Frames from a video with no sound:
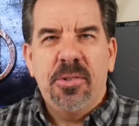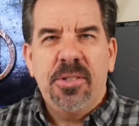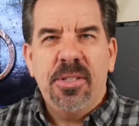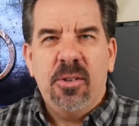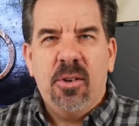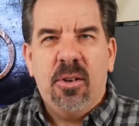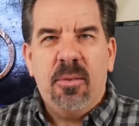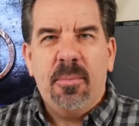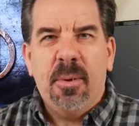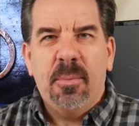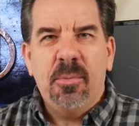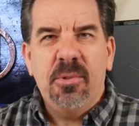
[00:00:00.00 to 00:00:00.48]

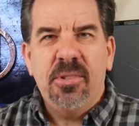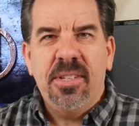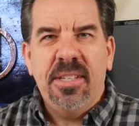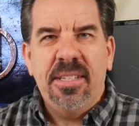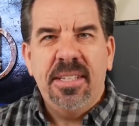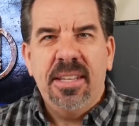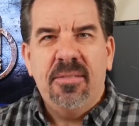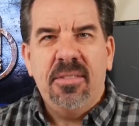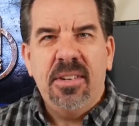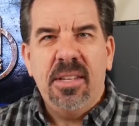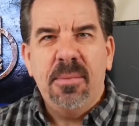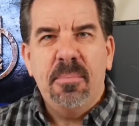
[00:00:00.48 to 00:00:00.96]
Sea Org members
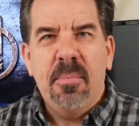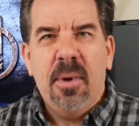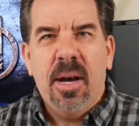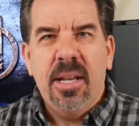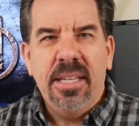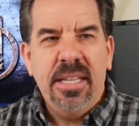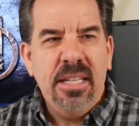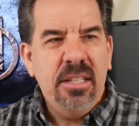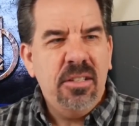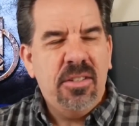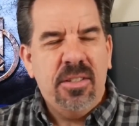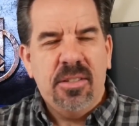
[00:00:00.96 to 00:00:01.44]
didn't have any
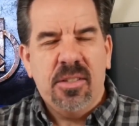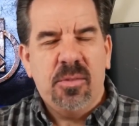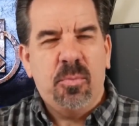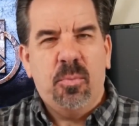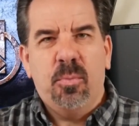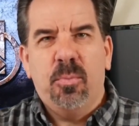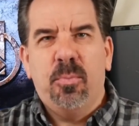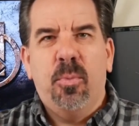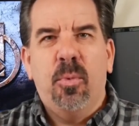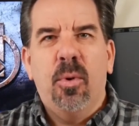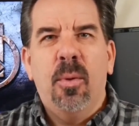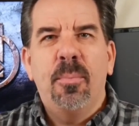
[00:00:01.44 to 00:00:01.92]
money. This
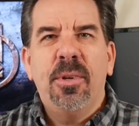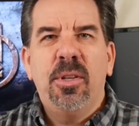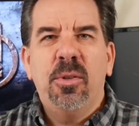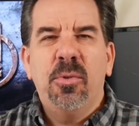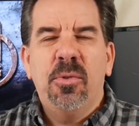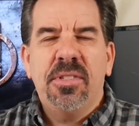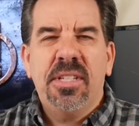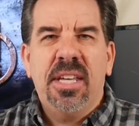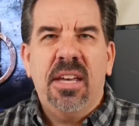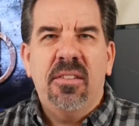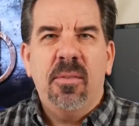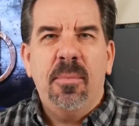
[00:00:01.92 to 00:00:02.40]
woman
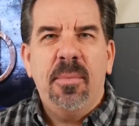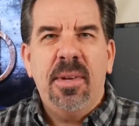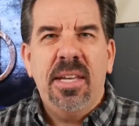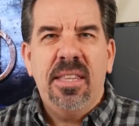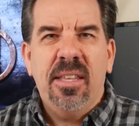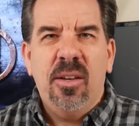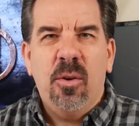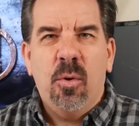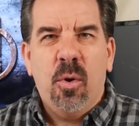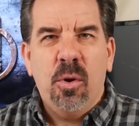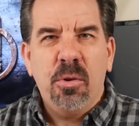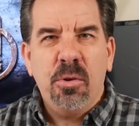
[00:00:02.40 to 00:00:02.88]
who was giving
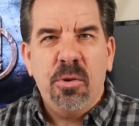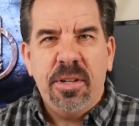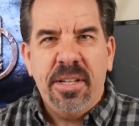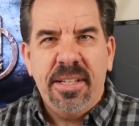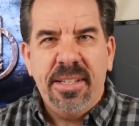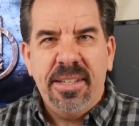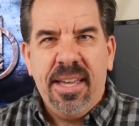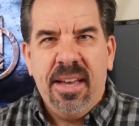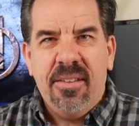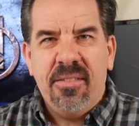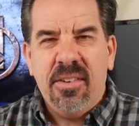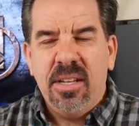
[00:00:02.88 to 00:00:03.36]
me the order
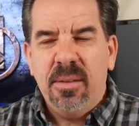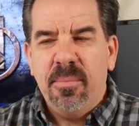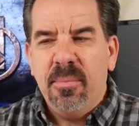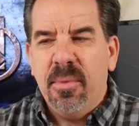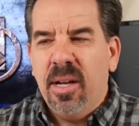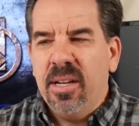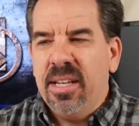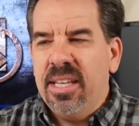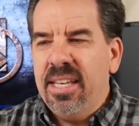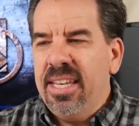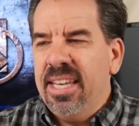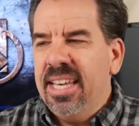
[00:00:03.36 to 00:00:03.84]
didn't have any
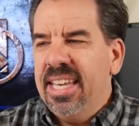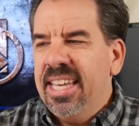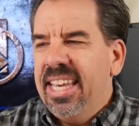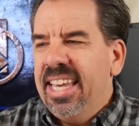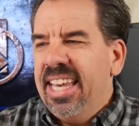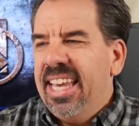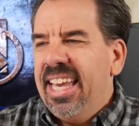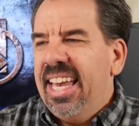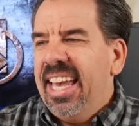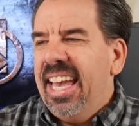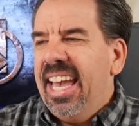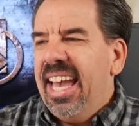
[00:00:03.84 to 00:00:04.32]
money.
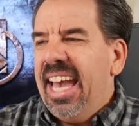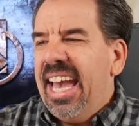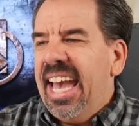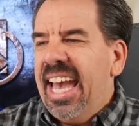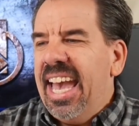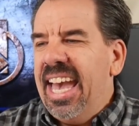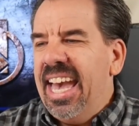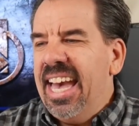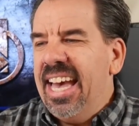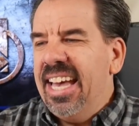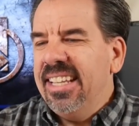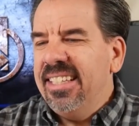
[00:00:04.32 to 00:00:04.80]

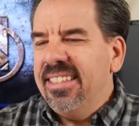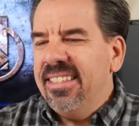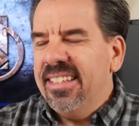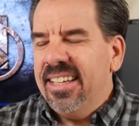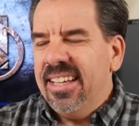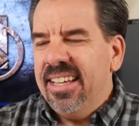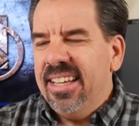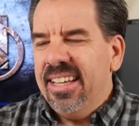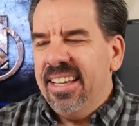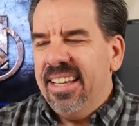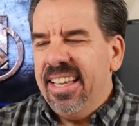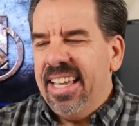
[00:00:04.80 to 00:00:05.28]
And,
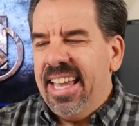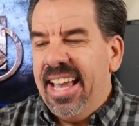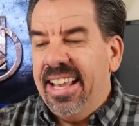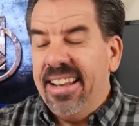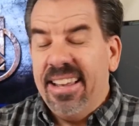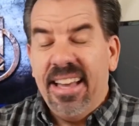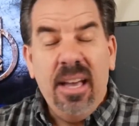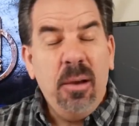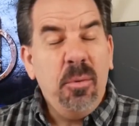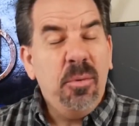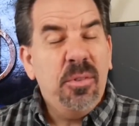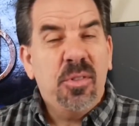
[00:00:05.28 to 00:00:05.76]
uh,
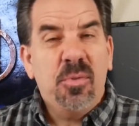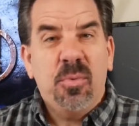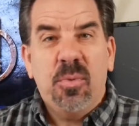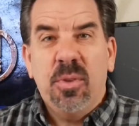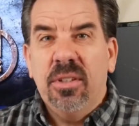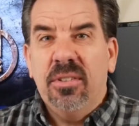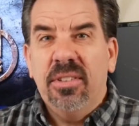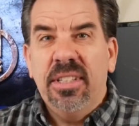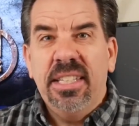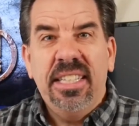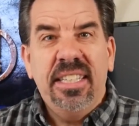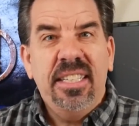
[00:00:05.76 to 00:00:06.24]
and I was
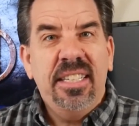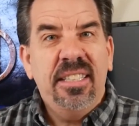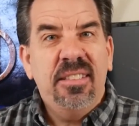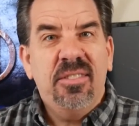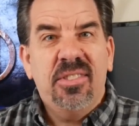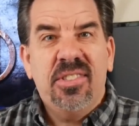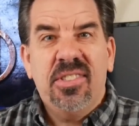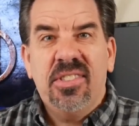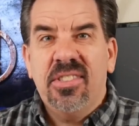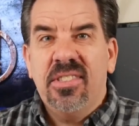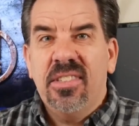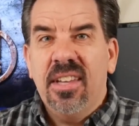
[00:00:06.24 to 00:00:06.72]

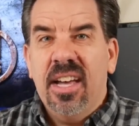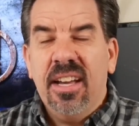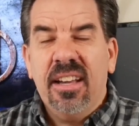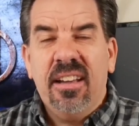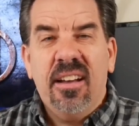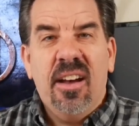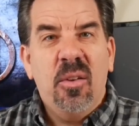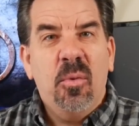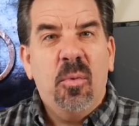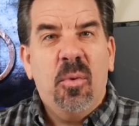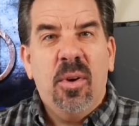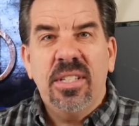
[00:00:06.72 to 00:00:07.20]
really
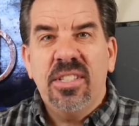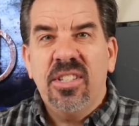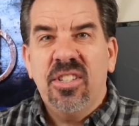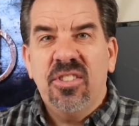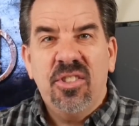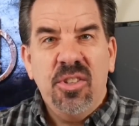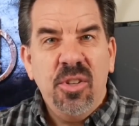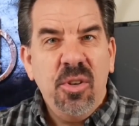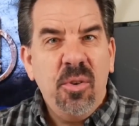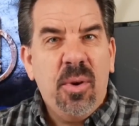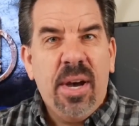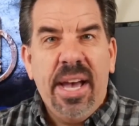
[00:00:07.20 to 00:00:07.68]
stuck on what to
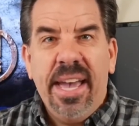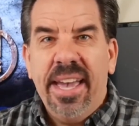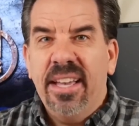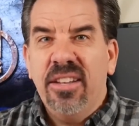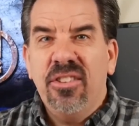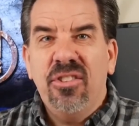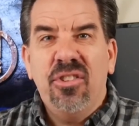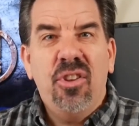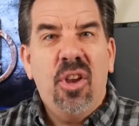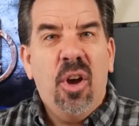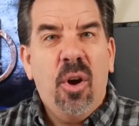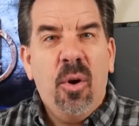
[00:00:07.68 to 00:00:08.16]
do. I
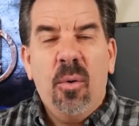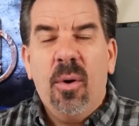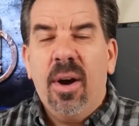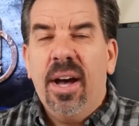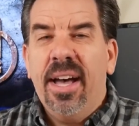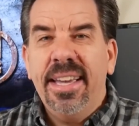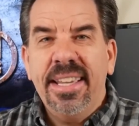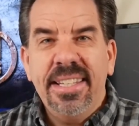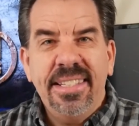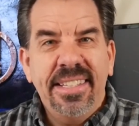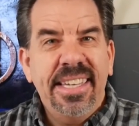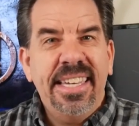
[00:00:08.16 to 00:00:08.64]
had no
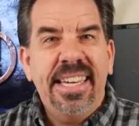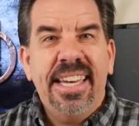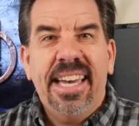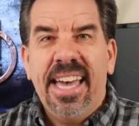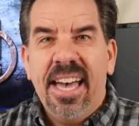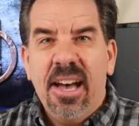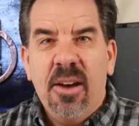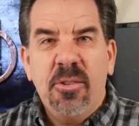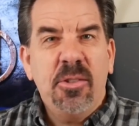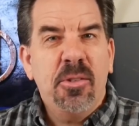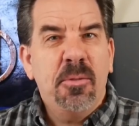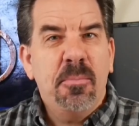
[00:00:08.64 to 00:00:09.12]
idea
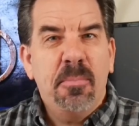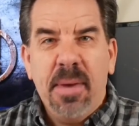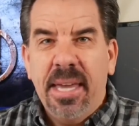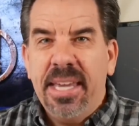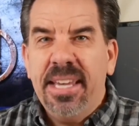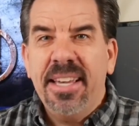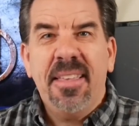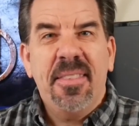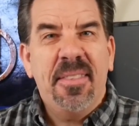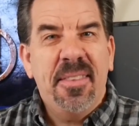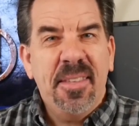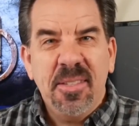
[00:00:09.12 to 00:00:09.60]
how to
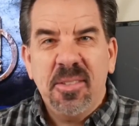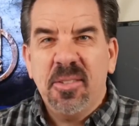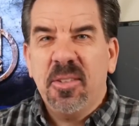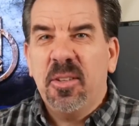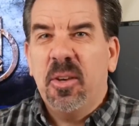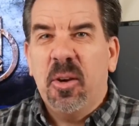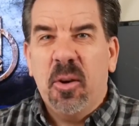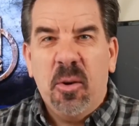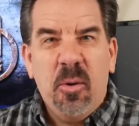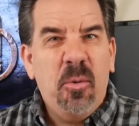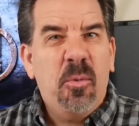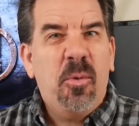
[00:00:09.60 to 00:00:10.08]
make this
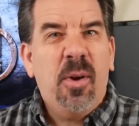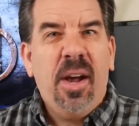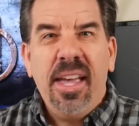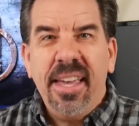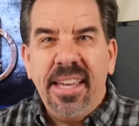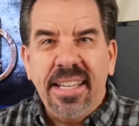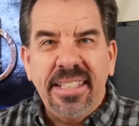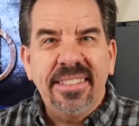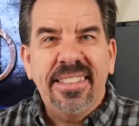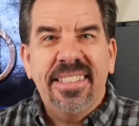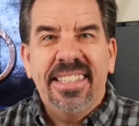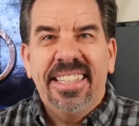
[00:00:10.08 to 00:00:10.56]
go
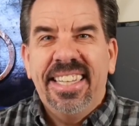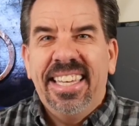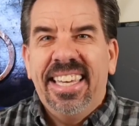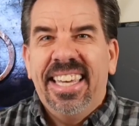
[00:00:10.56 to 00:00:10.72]
right.